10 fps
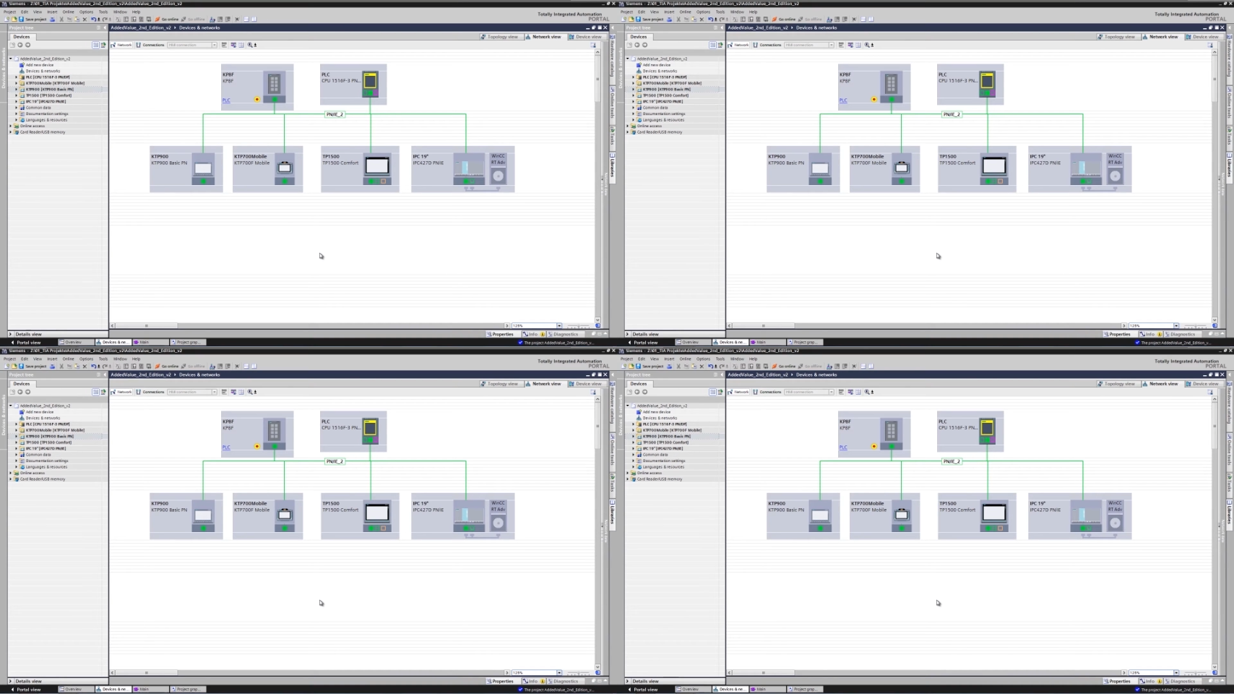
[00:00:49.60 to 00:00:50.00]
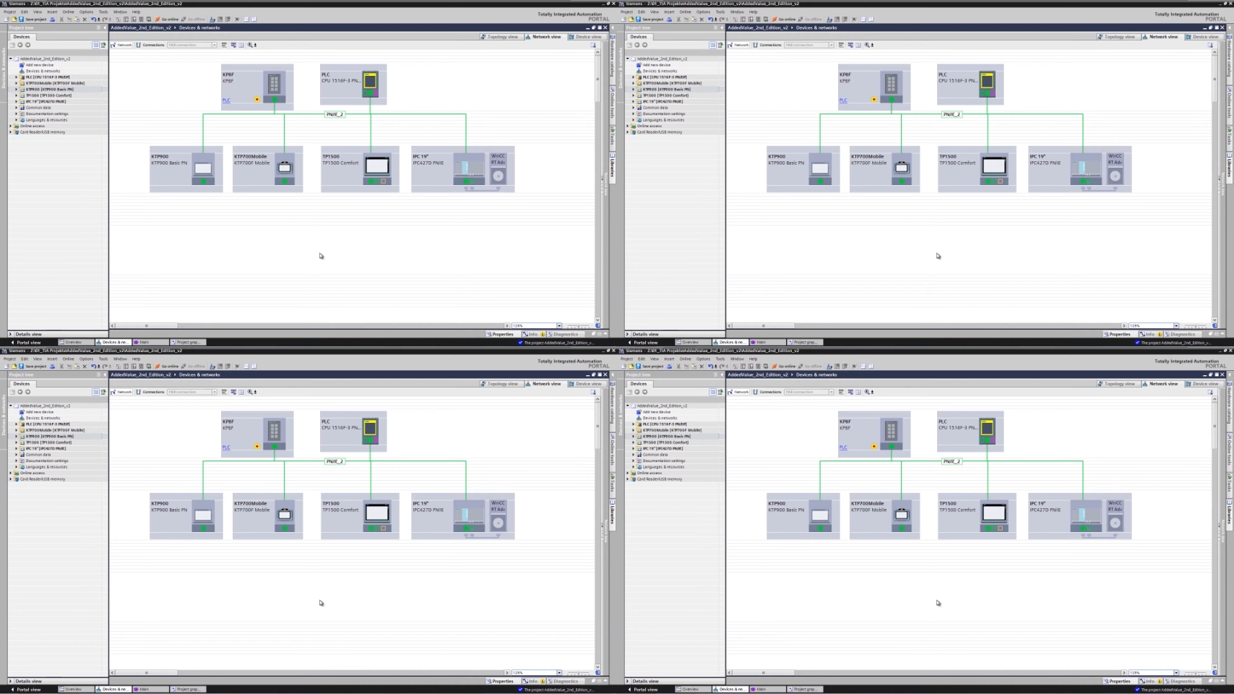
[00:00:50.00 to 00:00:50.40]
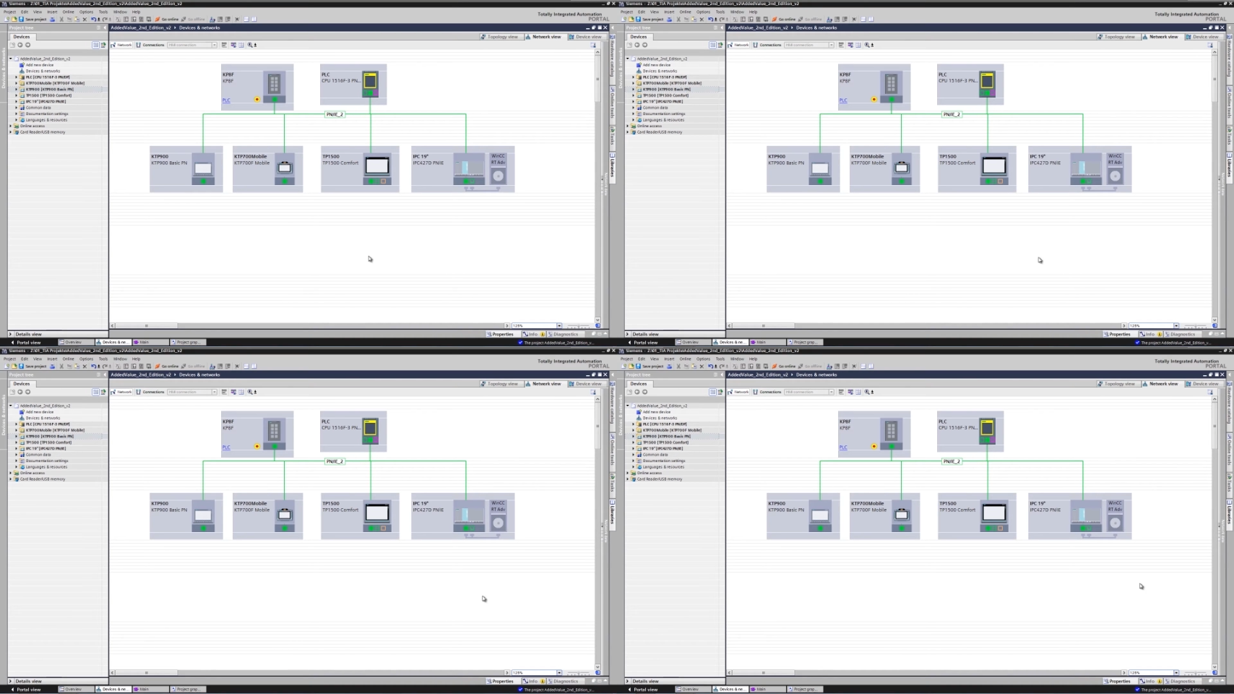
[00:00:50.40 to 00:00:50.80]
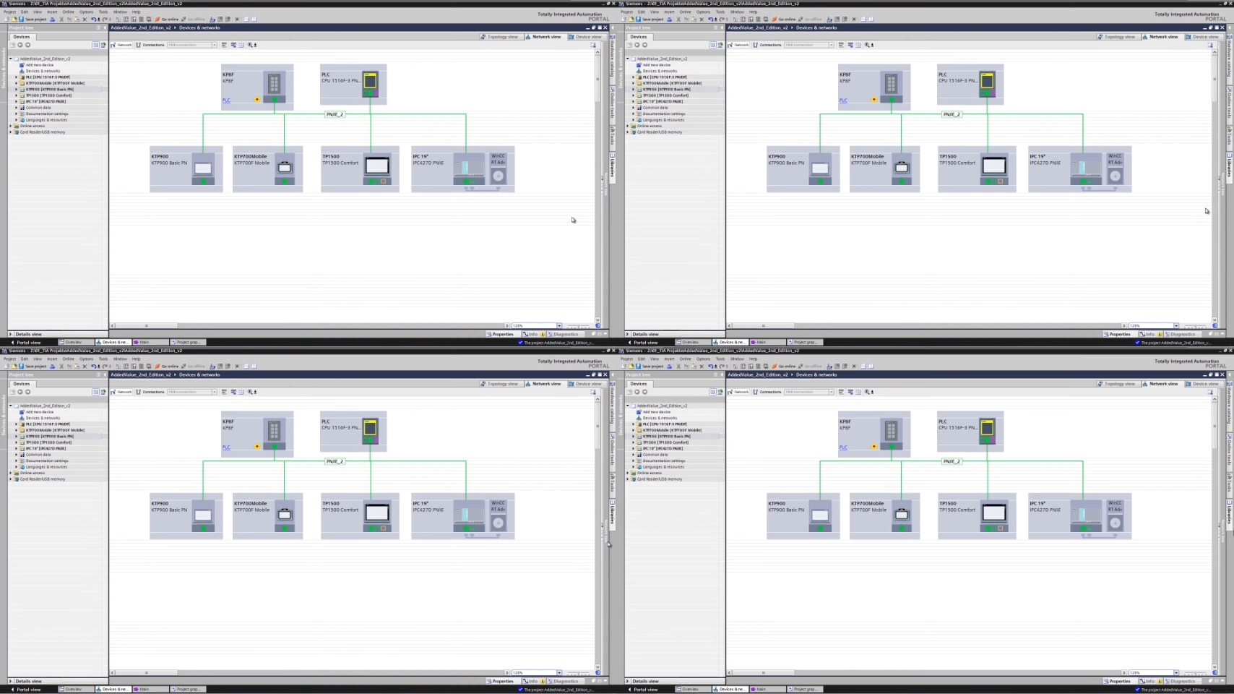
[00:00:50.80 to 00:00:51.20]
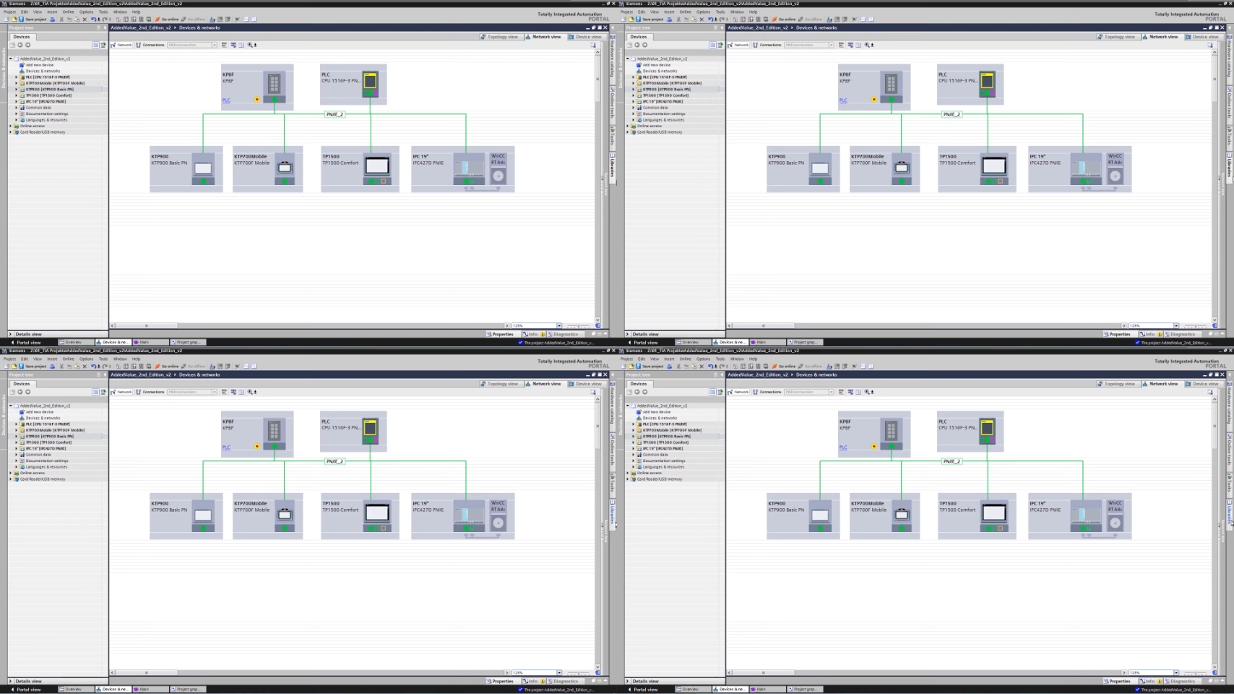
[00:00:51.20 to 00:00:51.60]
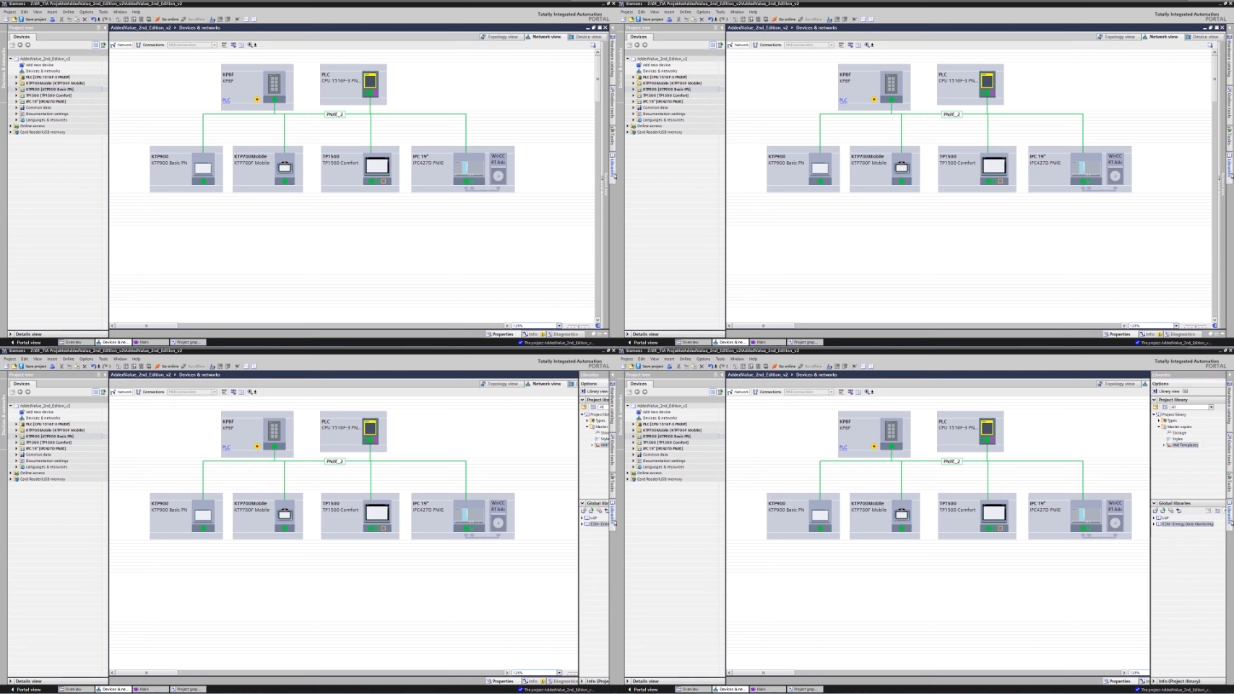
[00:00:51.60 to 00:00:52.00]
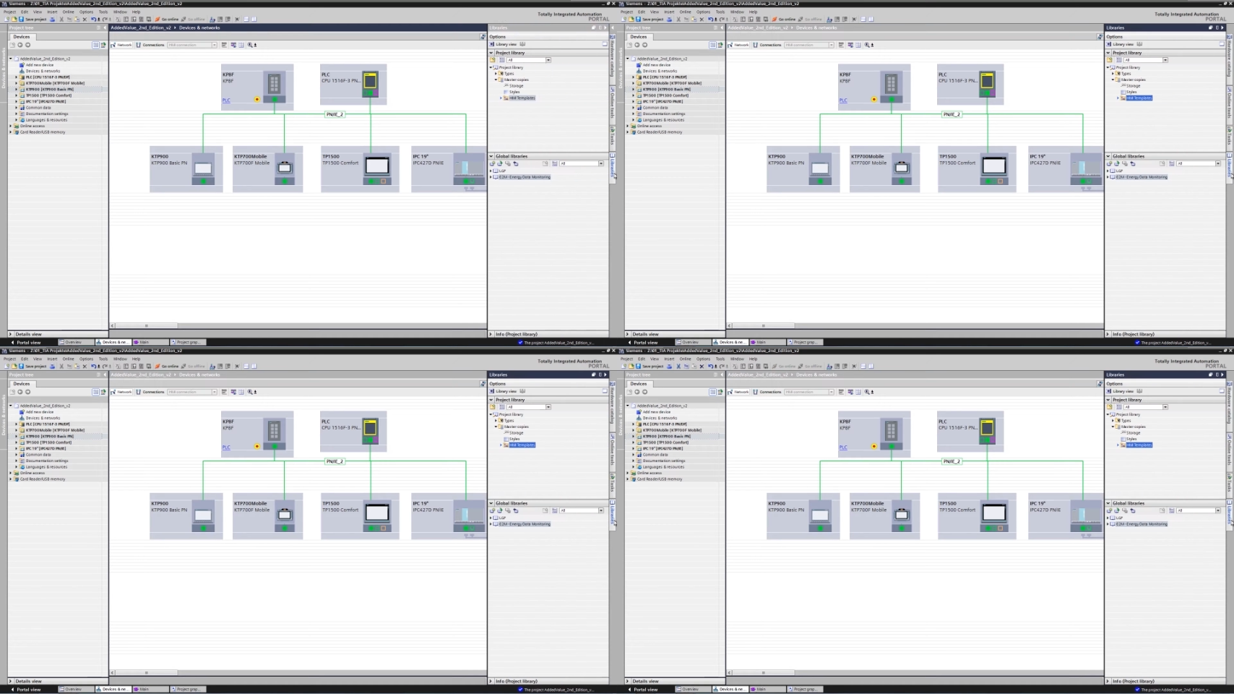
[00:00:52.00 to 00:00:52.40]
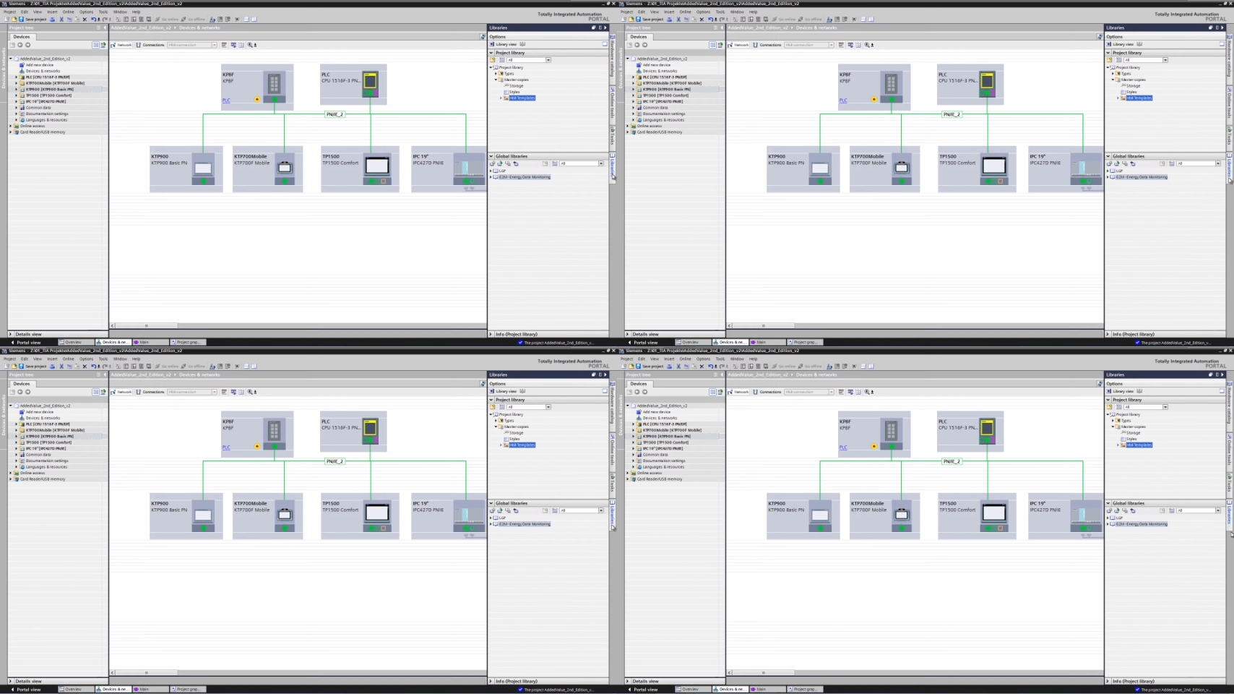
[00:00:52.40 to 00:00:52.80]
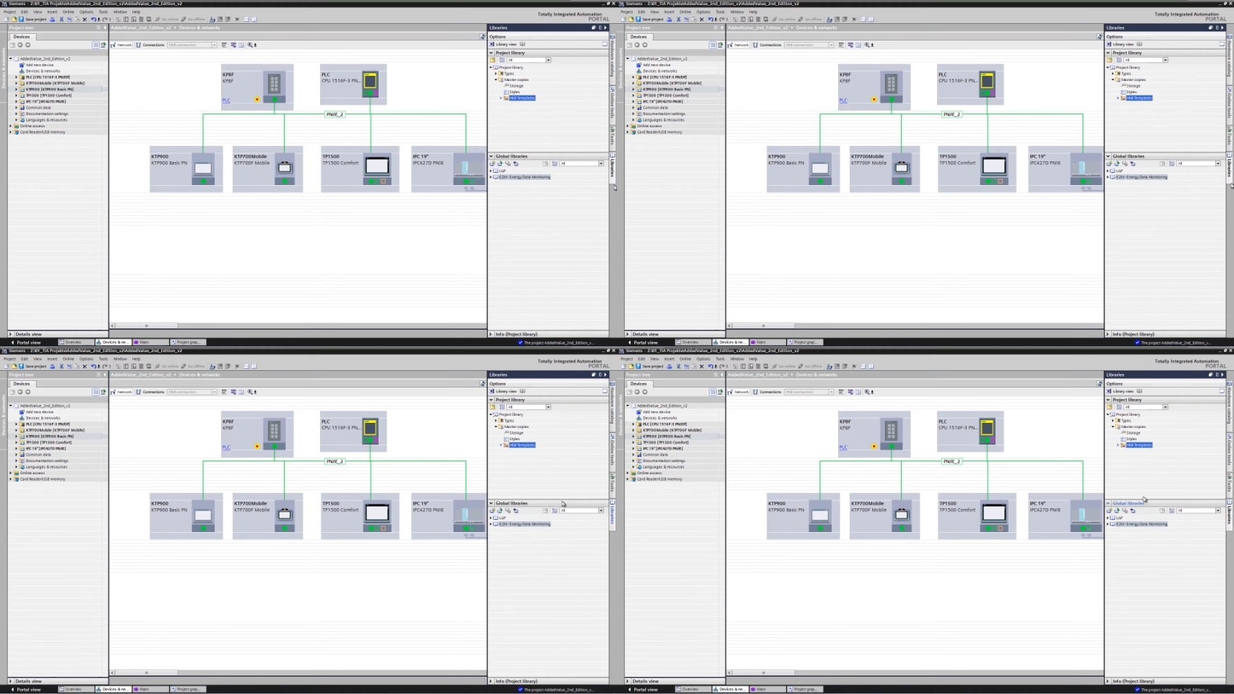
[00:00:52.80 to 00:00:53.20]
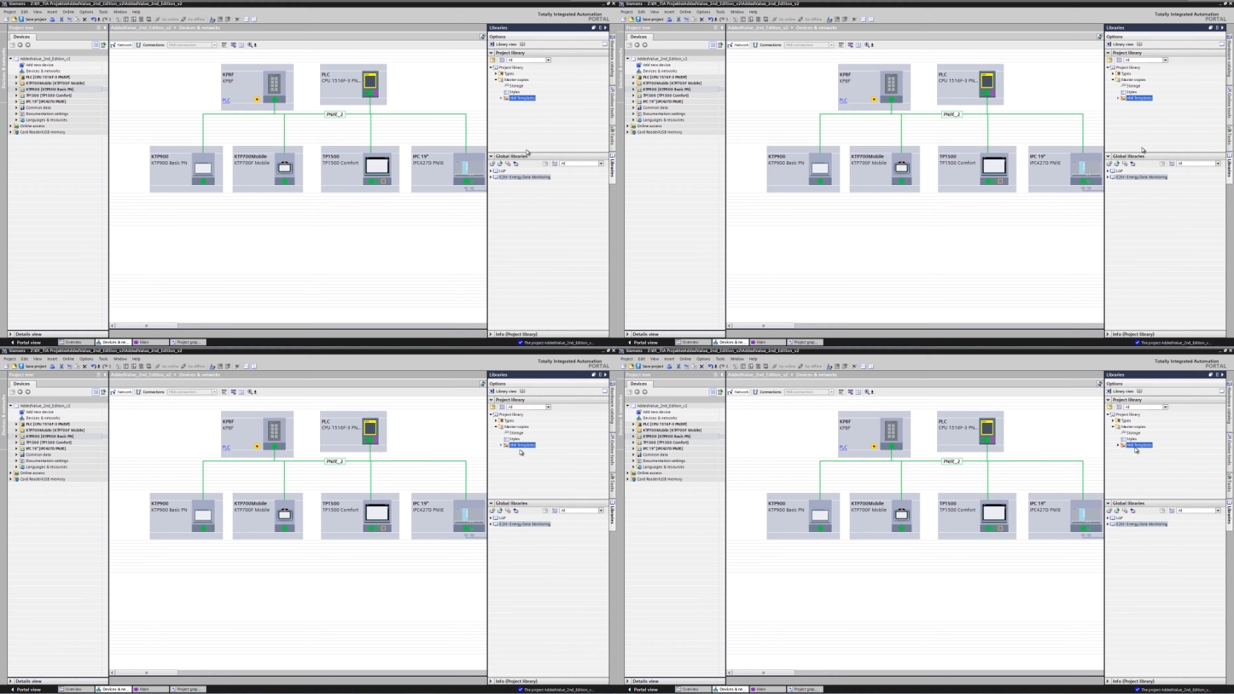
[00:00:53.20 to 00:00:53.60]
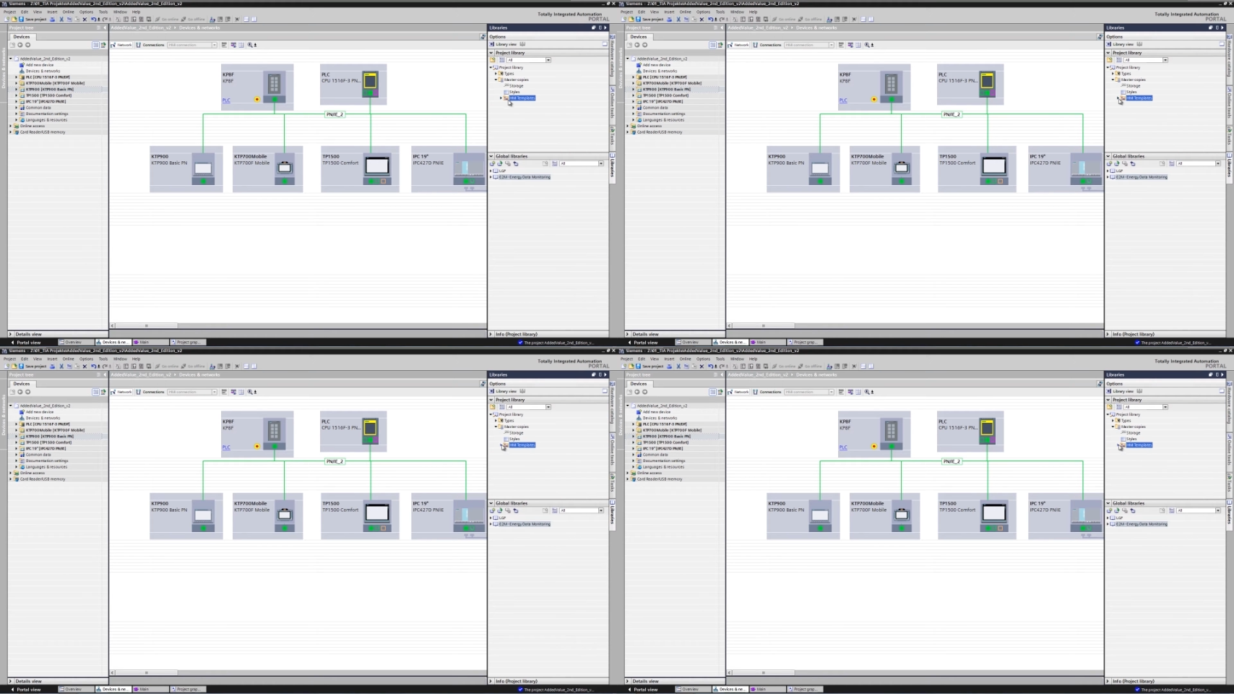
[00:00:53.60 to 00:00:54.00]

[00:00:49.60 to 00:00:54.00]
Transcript: Nobody's mouth can be seen.